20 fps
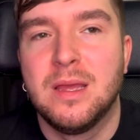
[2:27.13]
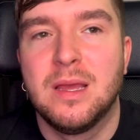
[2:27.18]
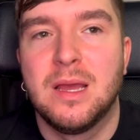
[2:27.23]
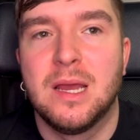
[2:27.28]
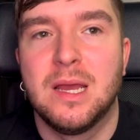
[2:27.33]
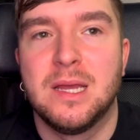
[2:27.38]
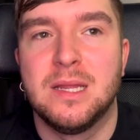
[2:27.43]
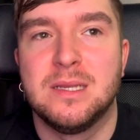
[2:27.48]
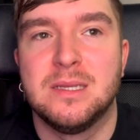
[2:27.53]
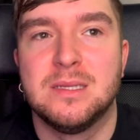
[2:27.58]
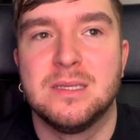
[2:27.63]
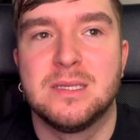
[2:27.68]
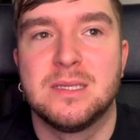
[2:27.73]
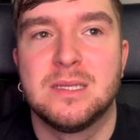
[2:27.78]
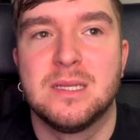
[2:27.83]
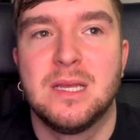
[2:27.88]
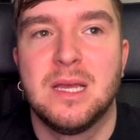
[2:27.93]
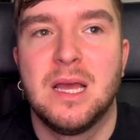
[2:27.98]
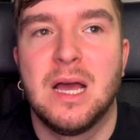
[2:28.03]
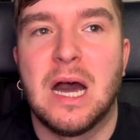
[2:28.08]
And
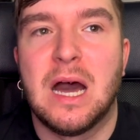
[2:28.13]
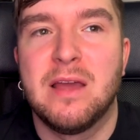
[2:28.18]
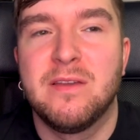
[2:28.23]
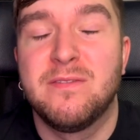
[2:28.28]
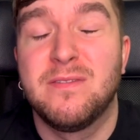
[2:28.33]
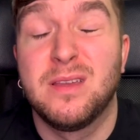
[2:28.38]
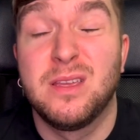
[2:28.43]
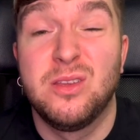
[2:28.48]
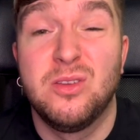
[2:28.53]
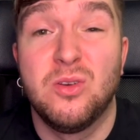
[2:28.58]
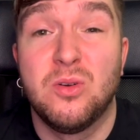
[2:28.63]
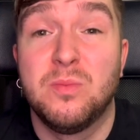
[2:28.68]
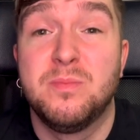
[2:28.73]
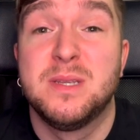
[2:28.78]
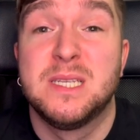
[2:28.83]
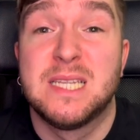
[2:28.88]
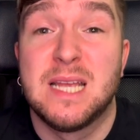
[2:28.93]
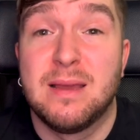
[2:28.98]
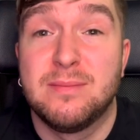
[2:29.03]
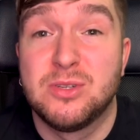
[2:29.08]
I think your
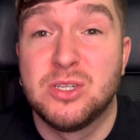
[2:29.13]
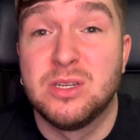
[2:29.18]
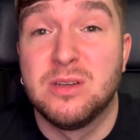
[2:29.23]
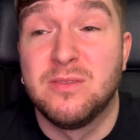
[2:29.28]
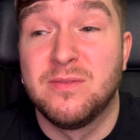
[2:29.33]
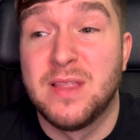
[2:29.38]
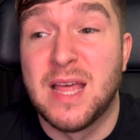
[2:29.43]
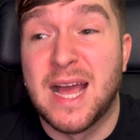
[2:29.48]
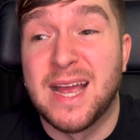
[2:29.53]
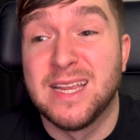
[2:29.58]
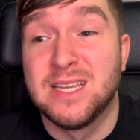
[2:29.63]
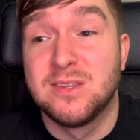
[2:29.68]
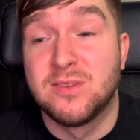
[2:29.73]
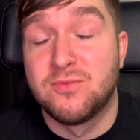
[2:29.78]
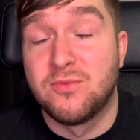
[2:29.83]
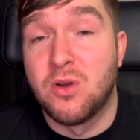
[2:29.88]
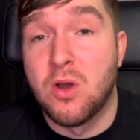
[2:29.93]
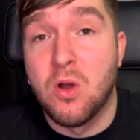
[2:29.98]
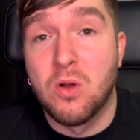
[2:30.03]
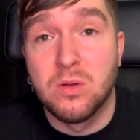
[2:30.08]
perception of that is
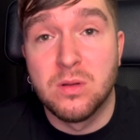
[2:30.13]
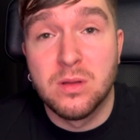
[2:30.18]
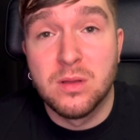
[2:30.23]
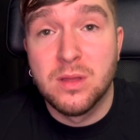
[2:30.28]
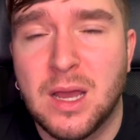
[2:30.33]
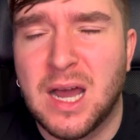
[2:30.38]
wrong.